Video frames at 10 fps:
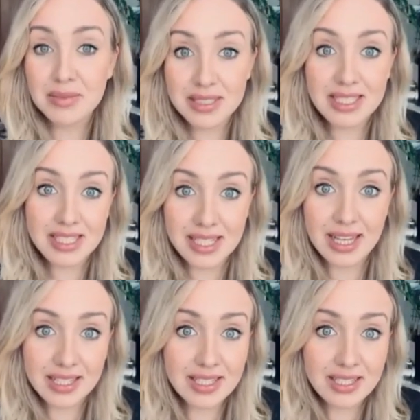But he said
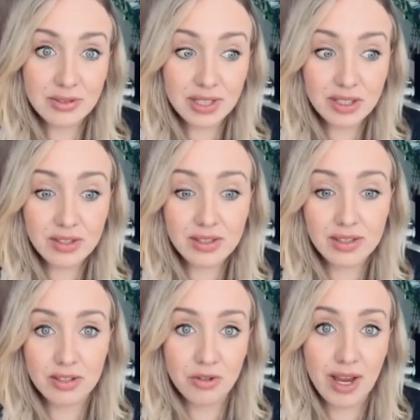like, this is really
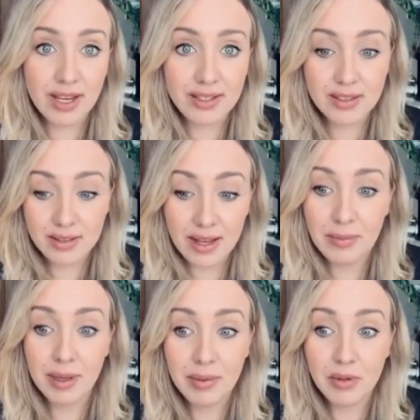good. Try it.
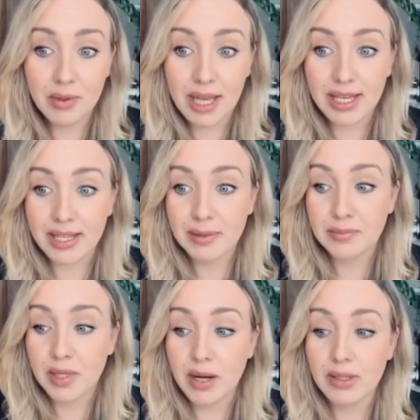Like, maybe you will like it.
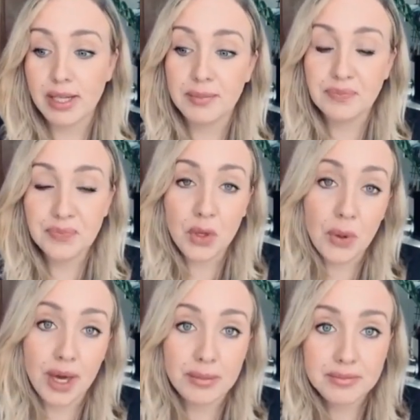And I was like,
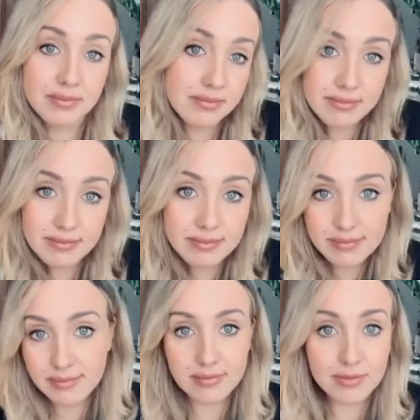okay,
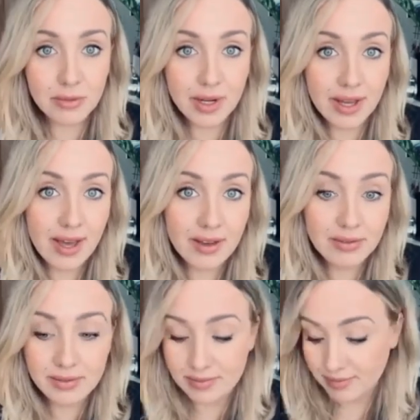what I
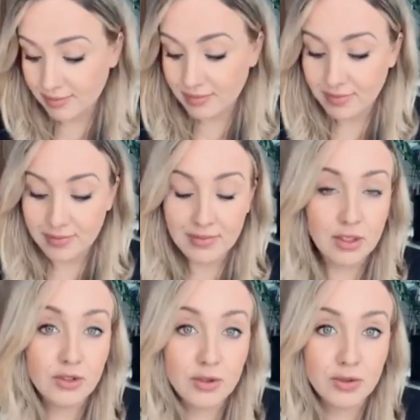have
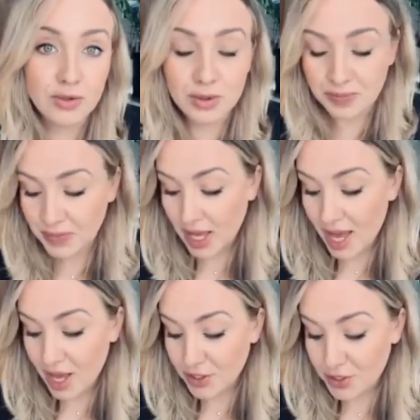to lose.
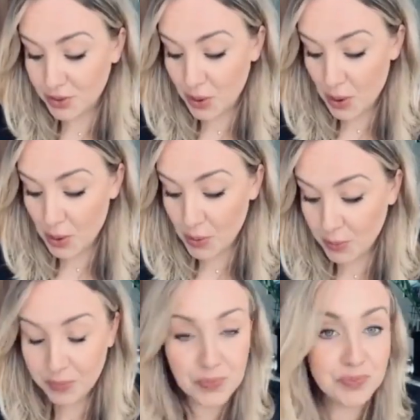
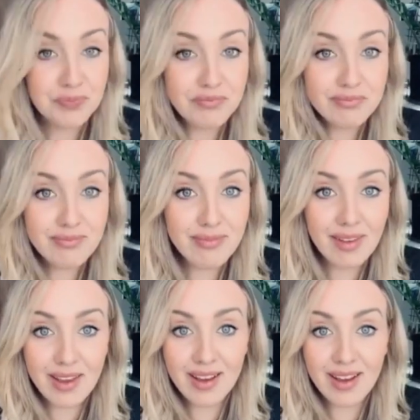So
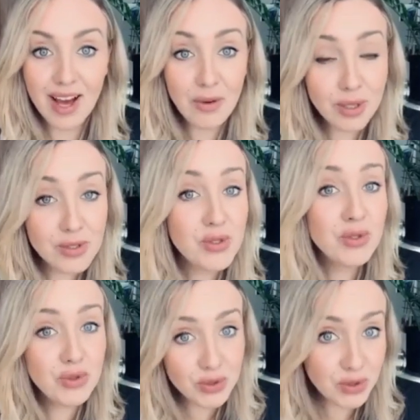I want to
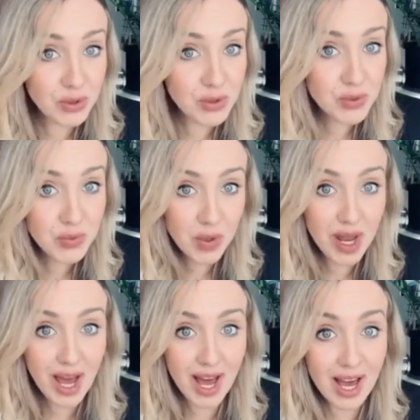introduce
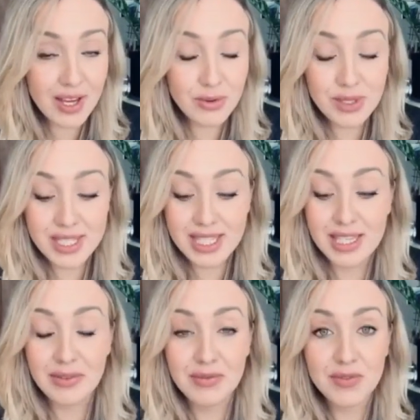what I
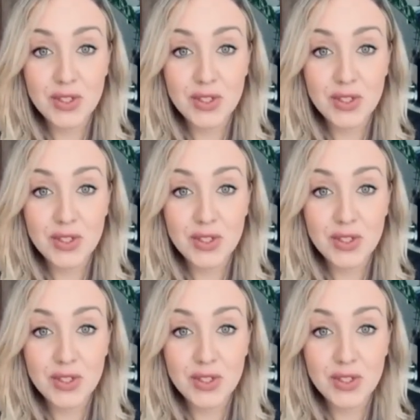received.